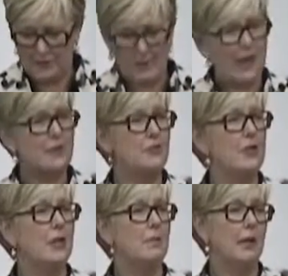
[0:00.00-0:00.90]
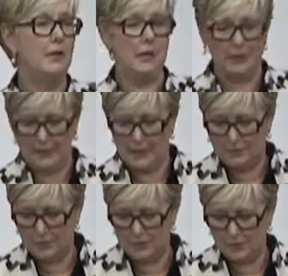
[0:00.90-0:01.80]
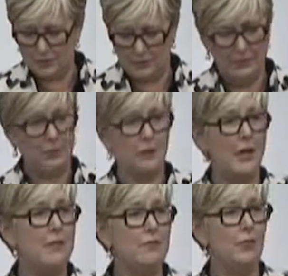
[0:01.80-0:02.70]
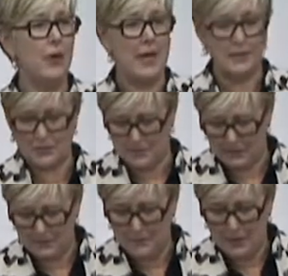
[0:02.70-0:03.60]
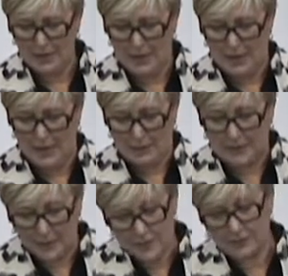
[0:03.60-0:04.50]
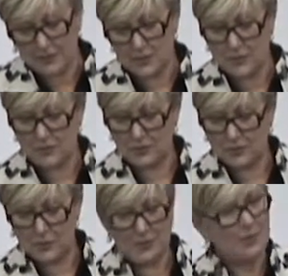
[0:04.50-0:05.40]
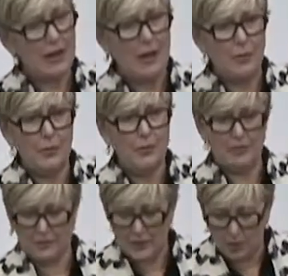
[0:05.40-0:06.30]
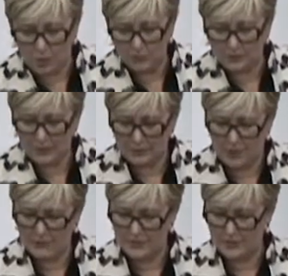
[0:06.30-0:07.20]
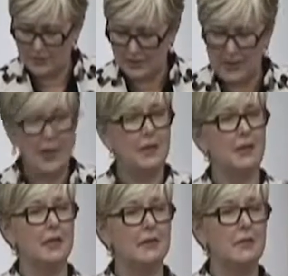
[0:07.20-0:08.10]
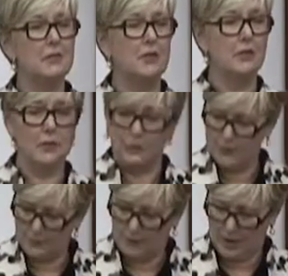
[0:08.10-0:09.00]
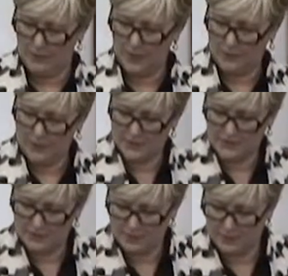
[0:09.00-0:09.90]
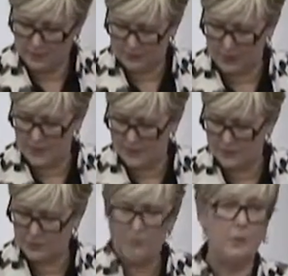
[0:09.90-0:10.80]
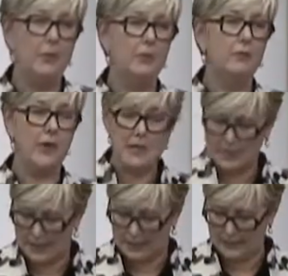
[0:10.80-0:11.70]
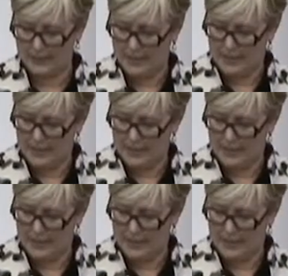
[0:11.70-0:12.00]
passionate about it, and they approach it with great veracity. Because of this, Mr. Speaker, Alberta is the only province in Canada that's included property rights in our Bill of Rights through the Bill of Rights Act.